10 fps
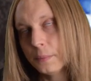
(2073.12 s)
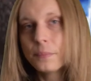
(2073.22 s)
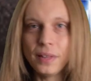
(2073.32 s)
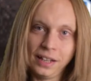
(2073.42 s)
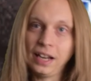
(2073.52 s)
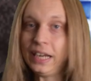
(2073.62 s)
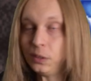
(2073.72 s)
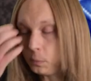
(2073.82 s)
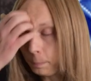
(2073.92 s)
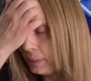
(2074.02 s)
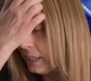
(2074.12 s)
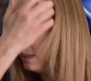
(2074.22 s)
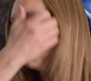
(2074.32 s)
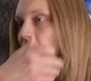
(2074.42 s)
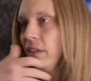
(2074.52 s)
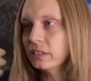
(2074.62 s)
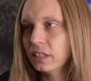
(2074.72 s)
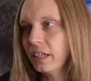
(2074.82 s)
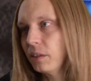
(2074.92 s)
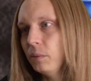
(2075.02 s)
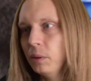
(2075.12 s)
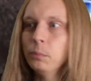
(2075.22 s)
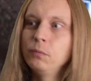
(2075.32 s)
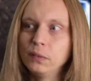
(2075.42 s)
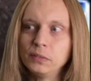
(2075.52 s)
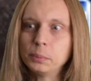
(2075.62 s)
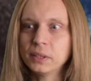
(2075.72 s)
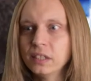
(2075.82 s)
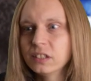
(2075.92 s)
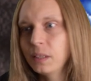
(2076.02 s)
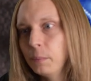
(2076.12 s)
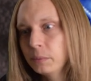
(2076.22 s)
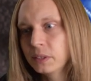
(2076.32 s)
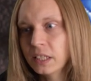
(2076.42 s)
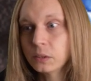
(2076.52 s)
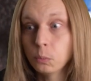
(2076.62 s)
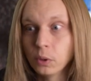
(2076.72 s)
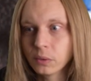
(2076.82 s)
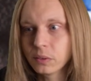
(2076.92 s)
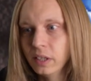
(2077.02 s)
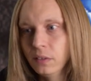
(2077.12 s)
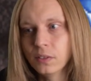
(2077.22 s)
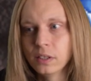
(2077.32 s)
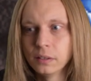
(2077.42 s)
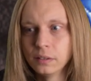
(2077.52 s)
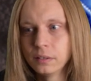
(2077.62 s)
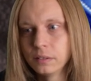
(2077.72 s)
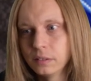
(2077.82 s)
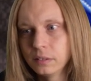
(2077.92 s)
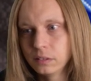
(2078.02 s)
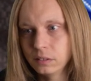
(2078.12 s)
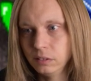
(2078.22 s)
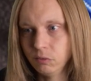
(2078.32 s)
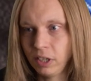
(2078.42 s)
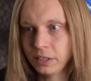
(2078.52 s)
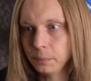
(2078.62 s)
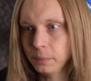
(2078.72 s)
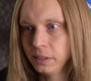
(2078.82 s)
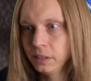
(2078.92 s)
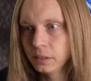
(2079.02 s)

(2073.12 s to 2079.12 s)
than A or B, where it's like, well, 50% of the time I've selected one or the other, randomly.